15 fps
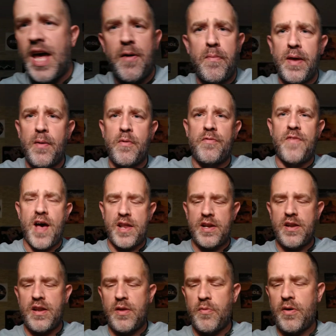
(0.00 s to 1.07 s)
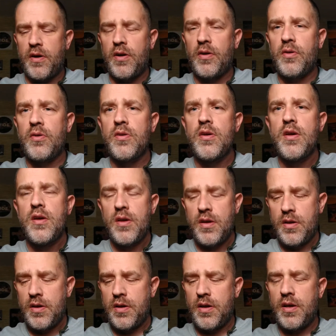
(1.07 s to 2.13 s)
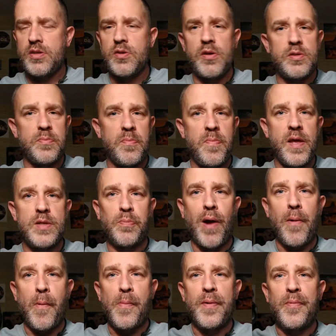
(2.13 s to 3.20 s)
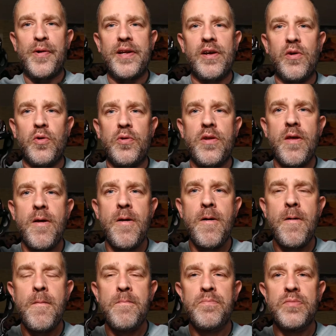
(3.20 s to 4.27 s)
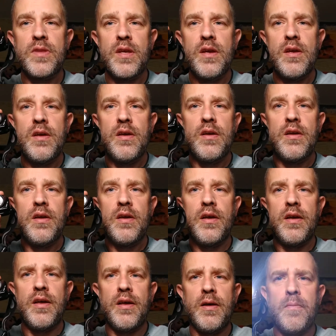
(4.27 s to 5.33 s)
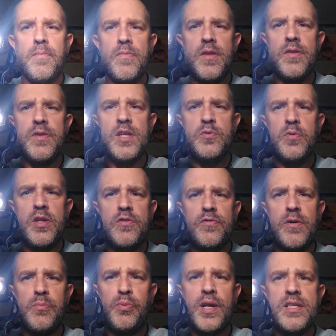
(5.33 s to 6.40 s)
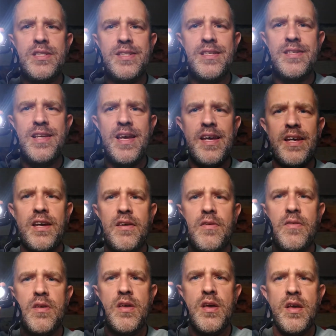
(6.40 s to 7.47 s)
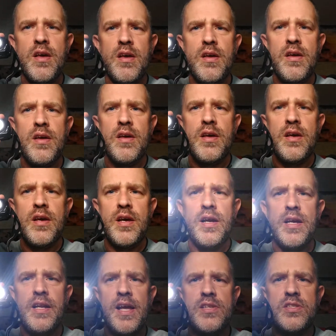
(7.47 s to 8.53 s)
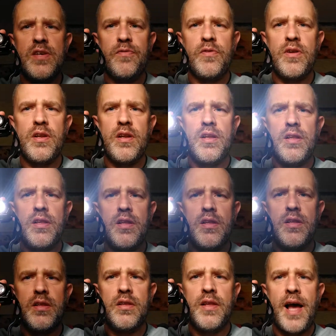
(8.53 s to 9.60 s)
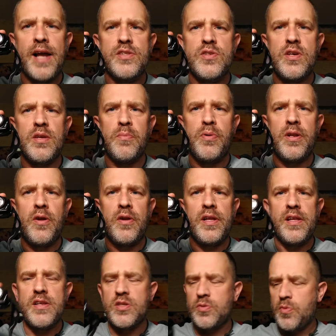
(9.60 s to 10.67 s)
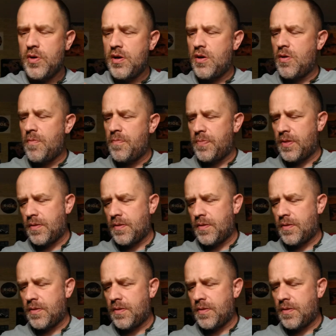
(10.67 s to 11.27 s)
I haven't been able to find it anywhere. So it's probably pretty old. And this one is from Princeton Tech. It has different lights you can put on it as well.